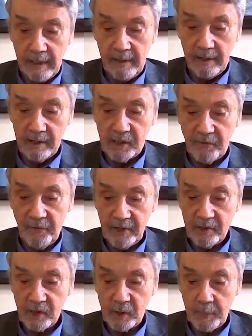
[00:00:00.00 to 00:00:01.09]
There is
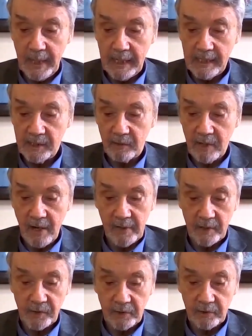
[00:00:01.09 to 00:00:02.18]
sufficient space around
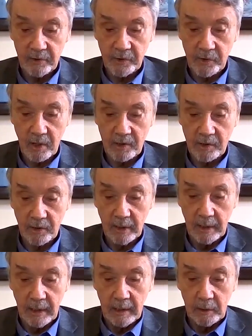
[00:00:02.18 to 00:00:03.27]
this central structure
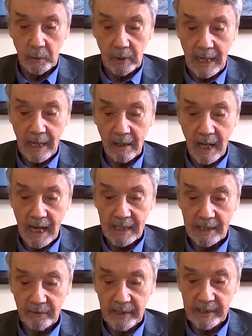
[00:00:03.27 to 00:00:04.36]
to allow light
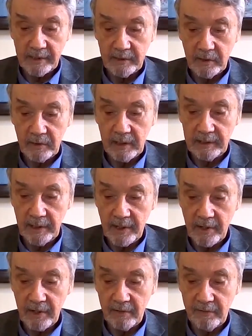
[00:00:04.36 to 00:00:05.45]
to reach into the
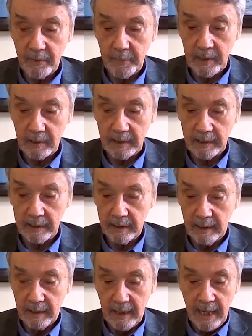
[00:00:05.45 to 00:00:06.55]
interior of the building
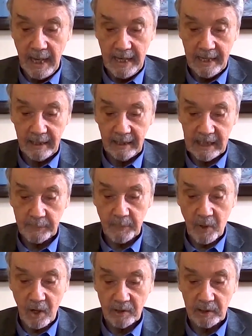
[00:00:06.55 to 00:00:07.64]
and at least
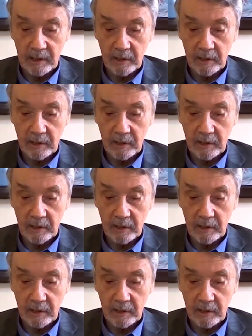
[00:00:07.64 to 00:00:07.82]
partially